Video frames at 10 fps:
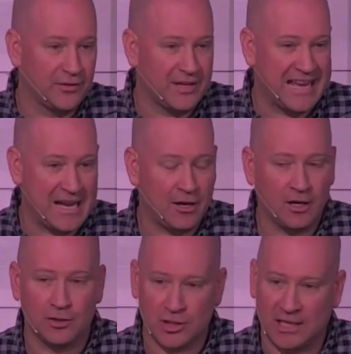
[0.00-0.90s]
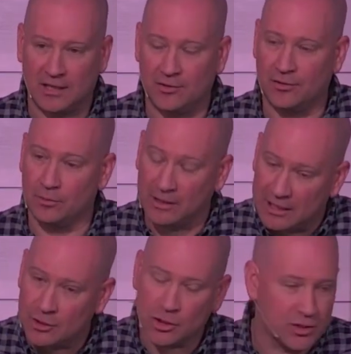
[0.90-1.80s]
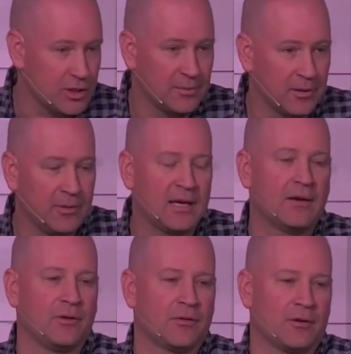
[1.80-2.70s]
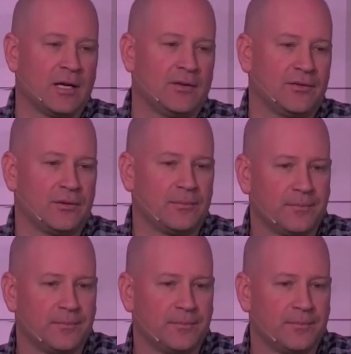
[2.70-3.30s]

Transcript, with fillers: cannot change the relationship that we have with Christ.